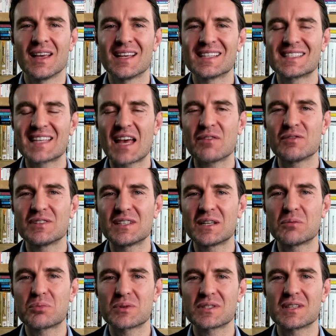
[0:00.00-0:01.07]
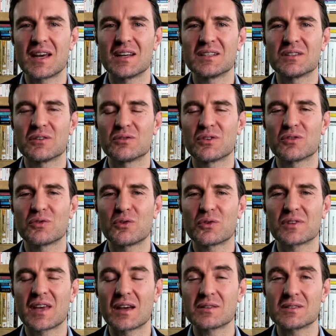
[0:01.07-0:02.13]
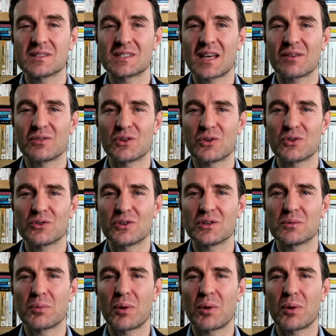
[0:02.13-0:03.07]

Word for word: 17% of the 4,700